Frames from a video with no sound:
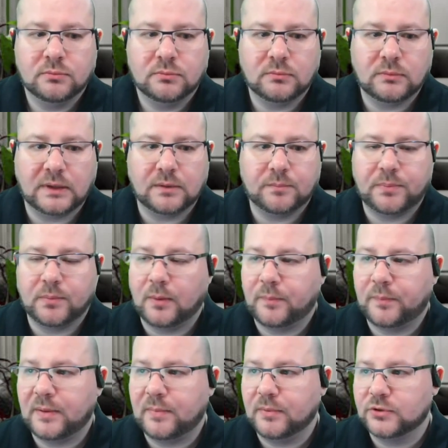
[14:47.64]
like what
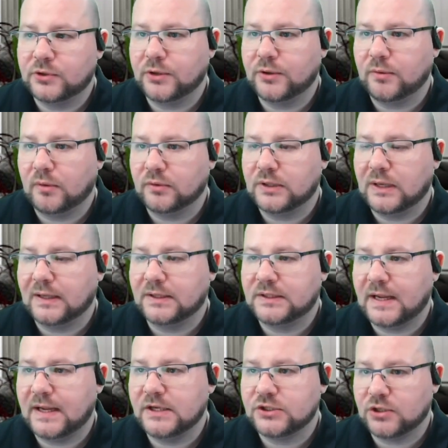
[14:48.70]
people do on like
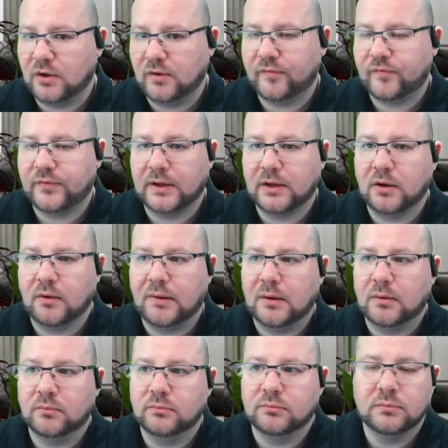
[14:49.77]
days off. They go
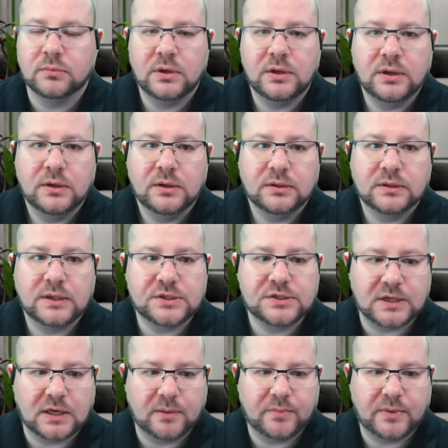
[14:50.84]
out and they
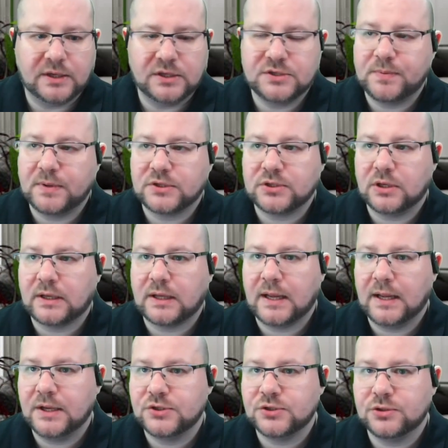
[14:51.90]
celebrate special
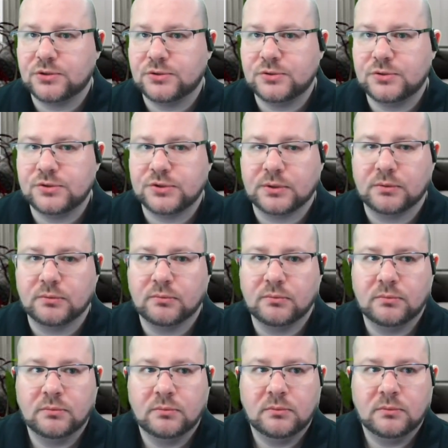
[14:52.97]
occasions and
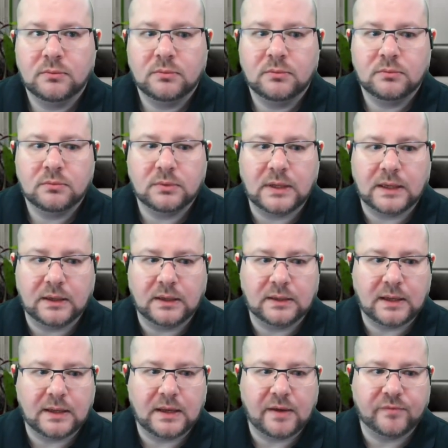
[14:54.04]
they
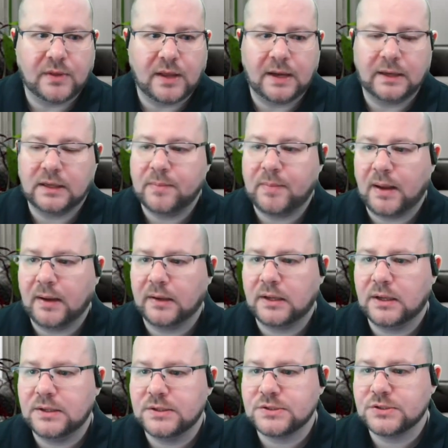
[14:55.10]
they have the hanky
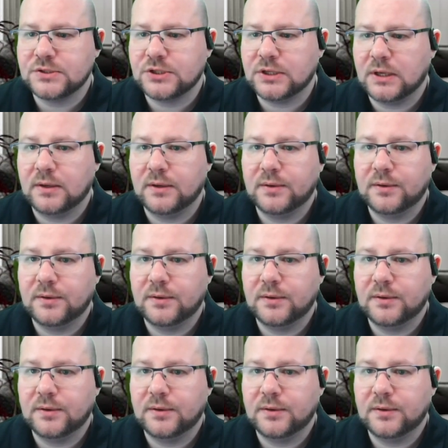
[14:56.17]
pankies and shit.